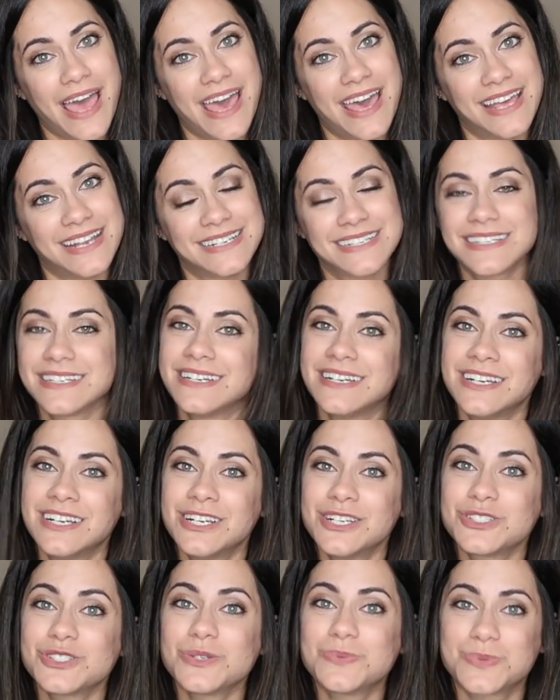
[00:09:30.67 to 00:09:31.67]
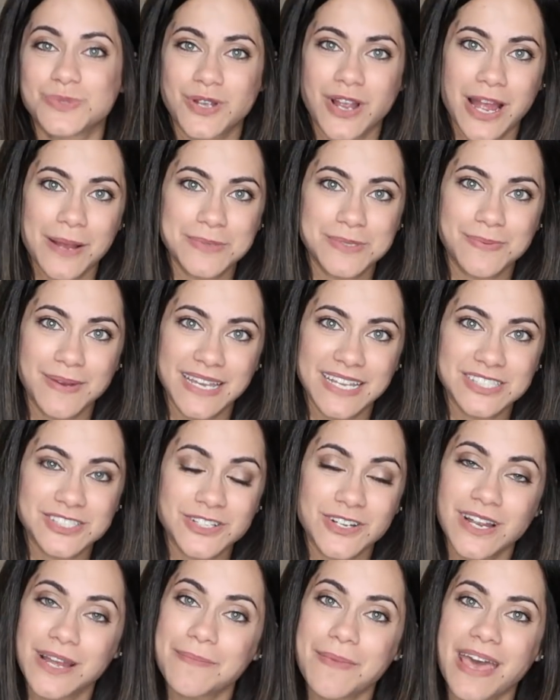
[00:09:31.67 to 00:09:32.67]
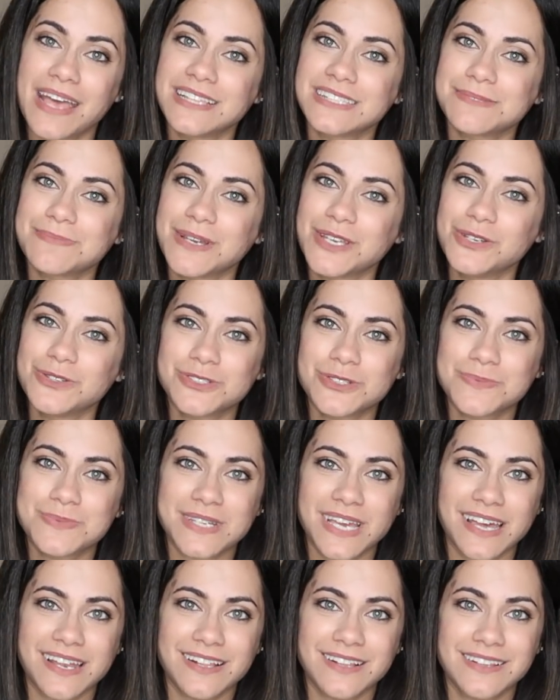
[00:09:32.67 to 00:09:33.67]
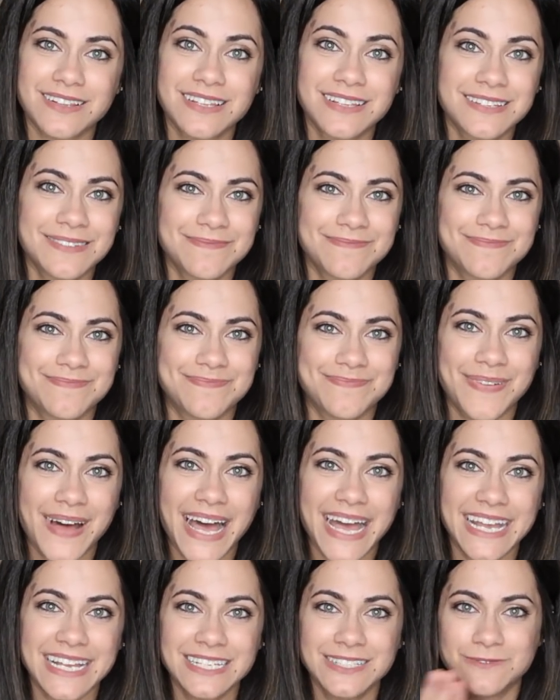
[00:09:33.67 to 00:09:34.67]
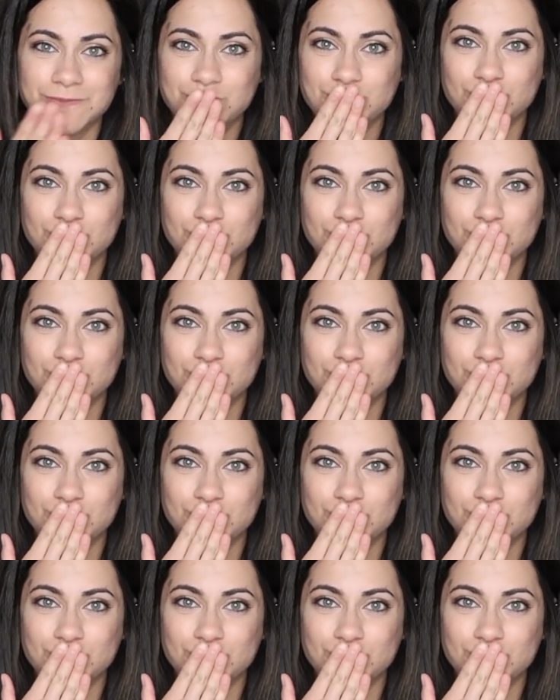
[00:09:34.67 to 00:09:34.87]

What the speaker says: and subscribe to my Instagram and to my YouTube channel. Bye!